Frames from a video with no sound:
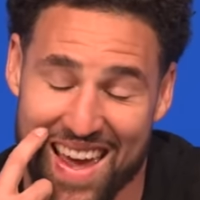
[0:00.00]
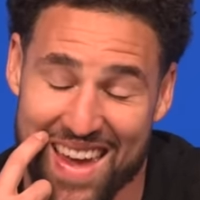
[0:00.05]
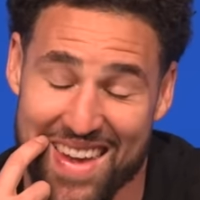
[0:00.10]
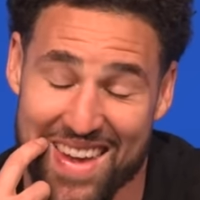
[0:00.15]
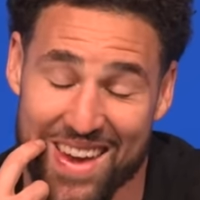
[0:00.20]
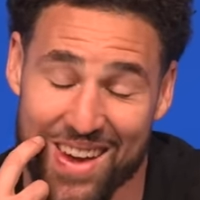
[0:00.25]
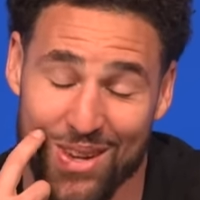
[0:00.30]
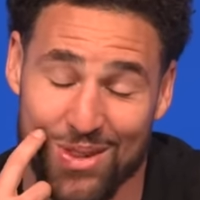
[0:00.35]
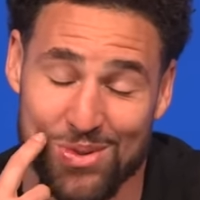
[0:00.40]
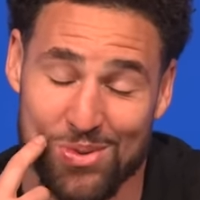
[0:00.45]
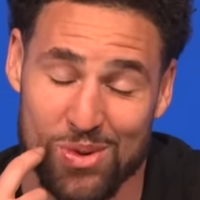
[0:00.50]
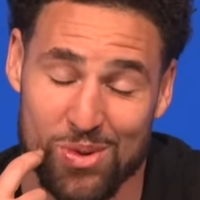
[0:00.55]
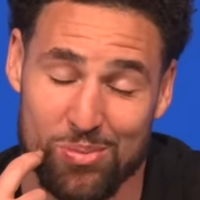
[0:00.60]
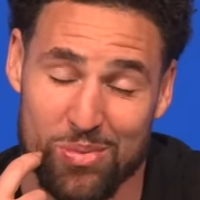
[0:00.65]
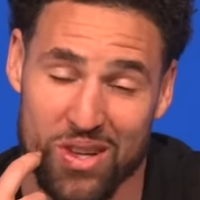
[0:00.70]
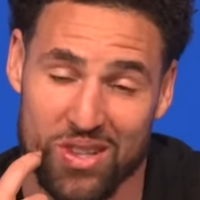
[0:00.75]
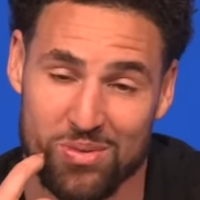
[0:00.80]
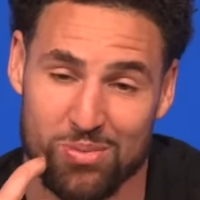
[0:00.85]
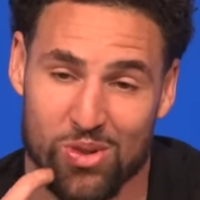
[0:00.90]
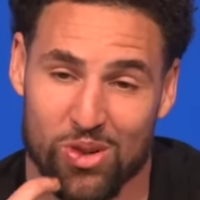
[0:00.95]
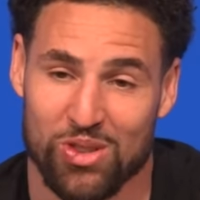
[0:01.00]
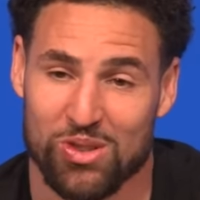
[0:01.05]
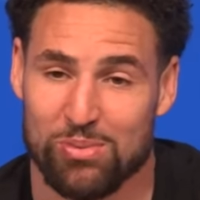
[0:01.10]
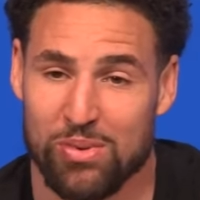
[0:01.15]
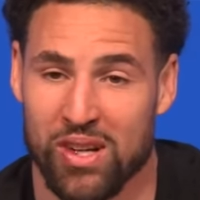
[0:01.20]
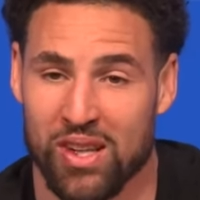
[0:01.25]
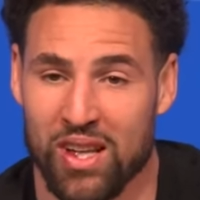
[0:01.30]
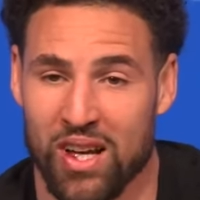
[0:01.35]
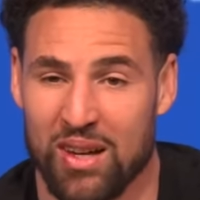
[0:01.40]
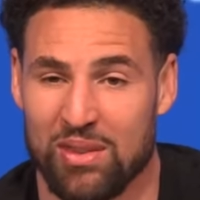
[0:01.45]
Yeah, that was one of the best moments of
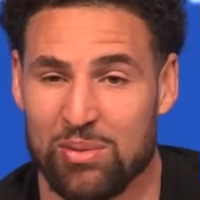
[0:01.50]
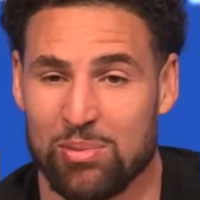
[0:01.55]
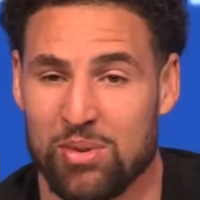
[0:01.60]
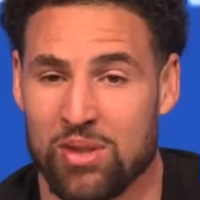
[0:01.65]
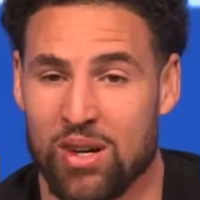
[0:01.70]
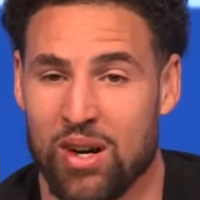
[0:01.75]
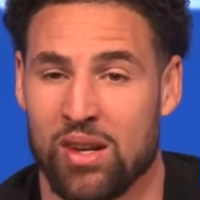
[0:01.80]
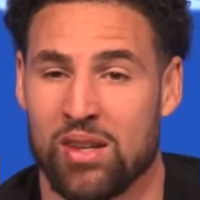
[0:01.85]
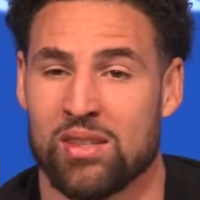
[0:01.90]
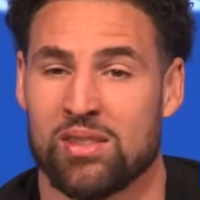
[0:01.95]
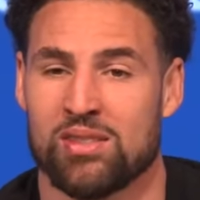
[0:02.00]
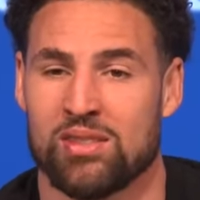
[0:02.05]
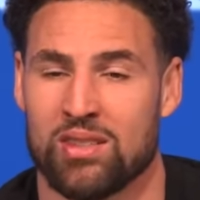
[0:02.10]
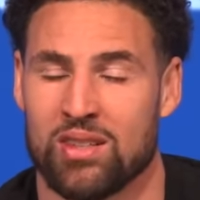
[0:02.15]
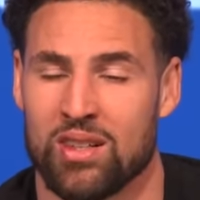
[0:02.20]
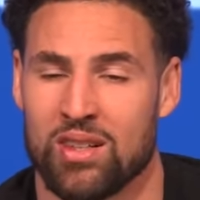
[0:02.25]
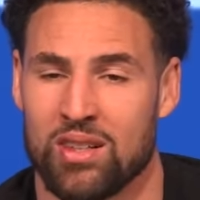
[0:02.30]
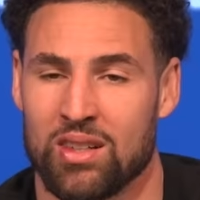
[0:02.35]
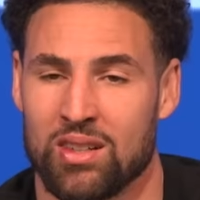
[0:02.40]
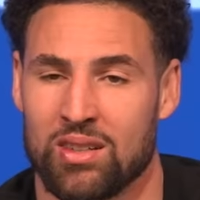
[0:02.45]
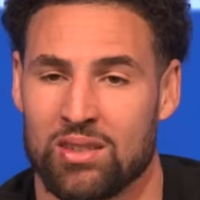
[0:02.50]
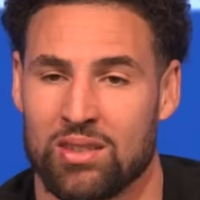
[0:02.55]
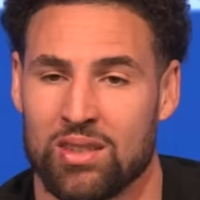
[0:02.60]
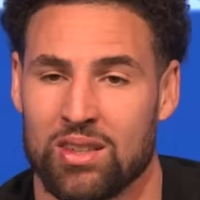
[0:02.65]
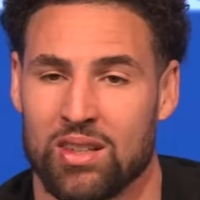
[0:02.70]
my life, to be honest. Uh,